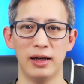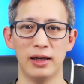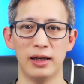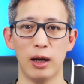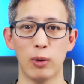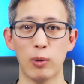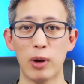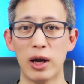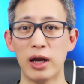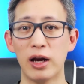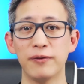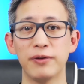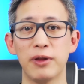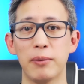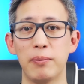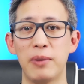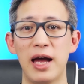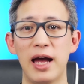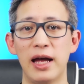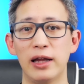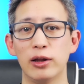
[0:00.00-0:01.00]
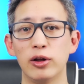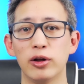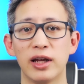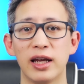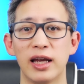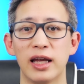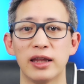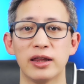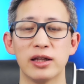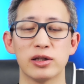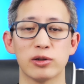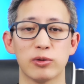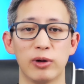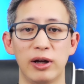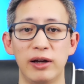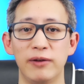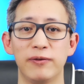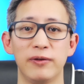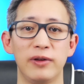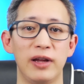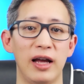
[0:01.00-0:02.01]
Now right off the bat, looking at the
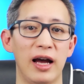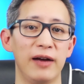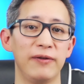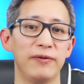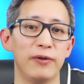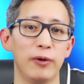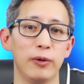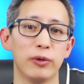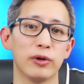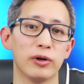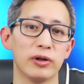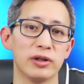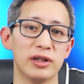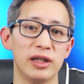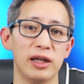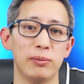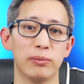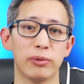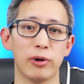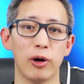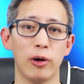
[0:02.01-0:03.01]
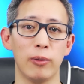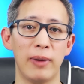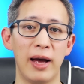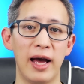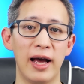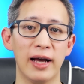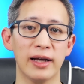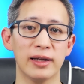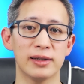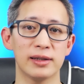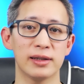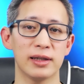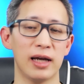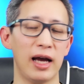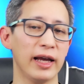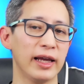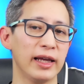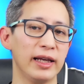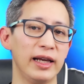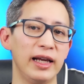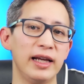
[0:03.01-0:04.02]
screen for the iPhone 13 Pro Max,
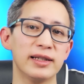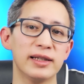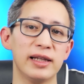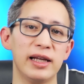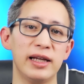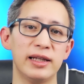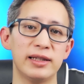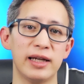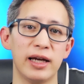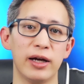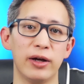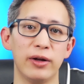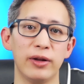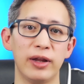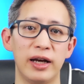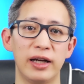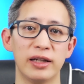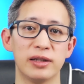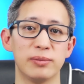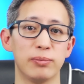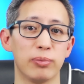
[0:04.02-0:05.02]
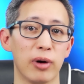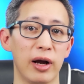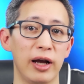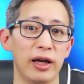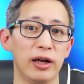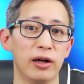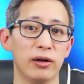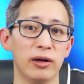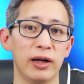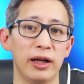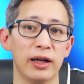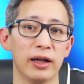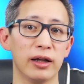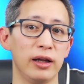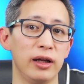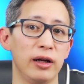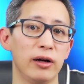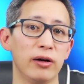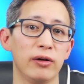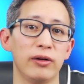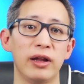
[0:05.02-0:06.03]
I can easily tell that it's brighter and
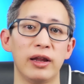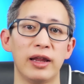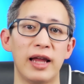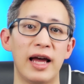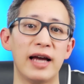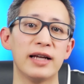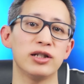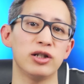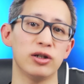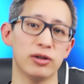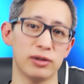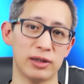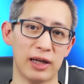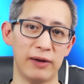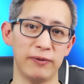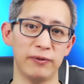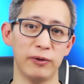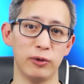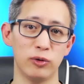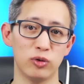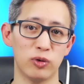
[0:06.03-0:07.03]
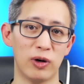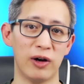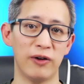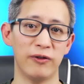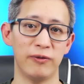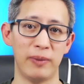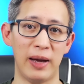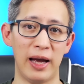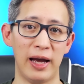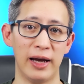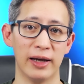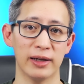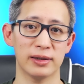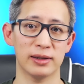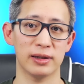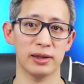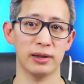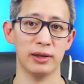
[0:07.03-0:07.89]
clearer than last year's iPhone 12 Max.